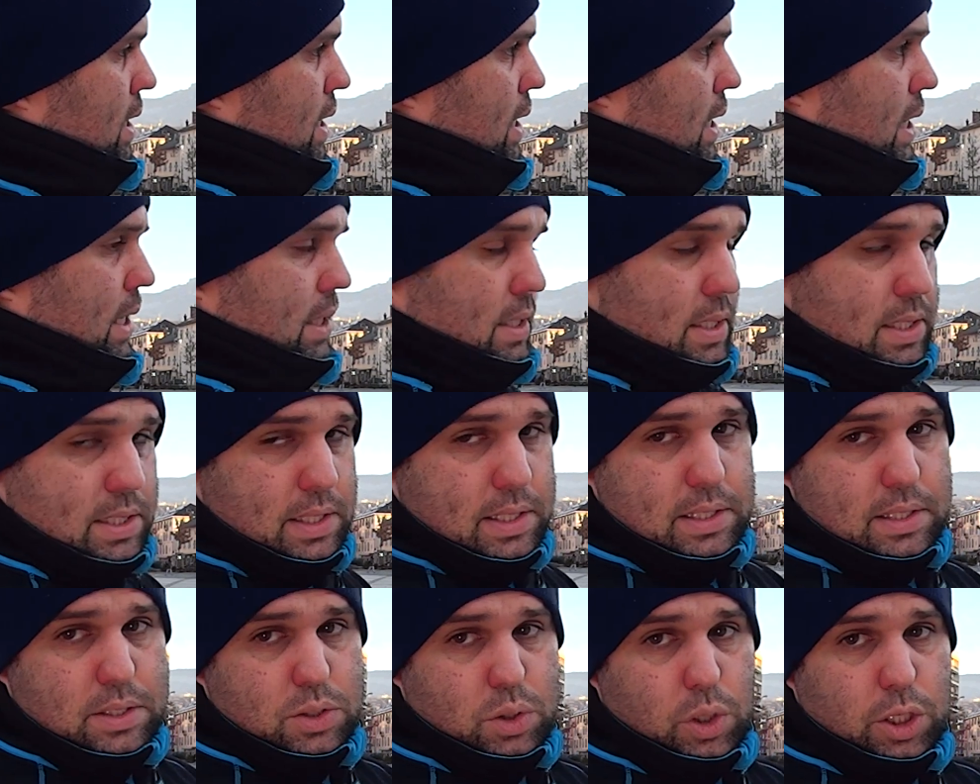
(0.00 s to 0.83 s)
And
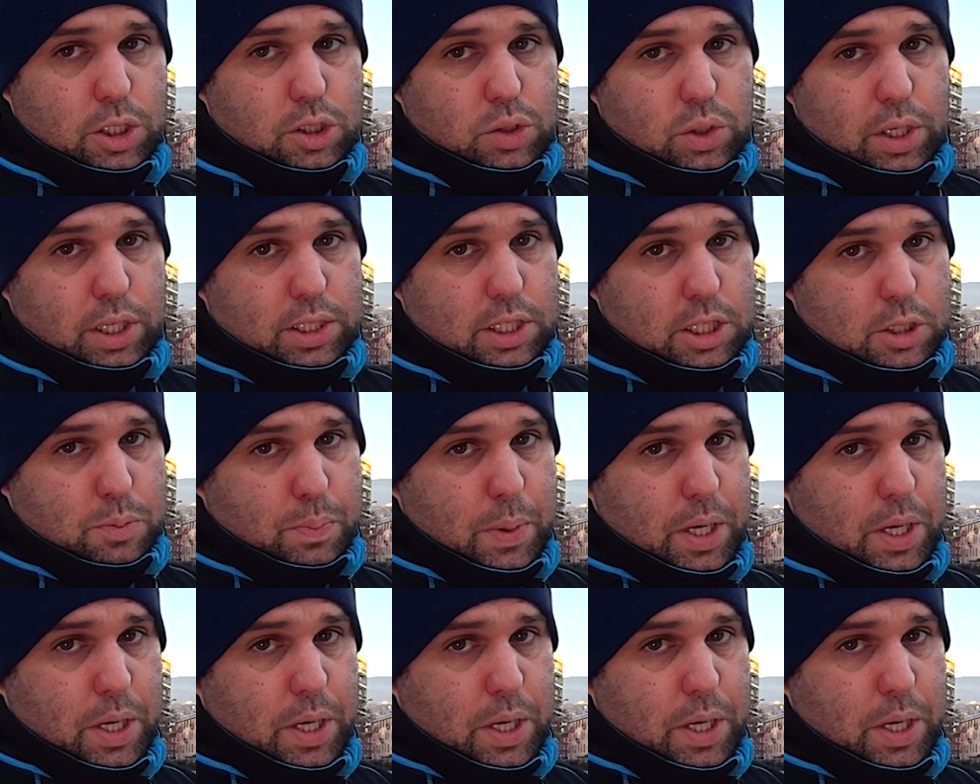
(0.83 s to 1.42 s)
let's try to take this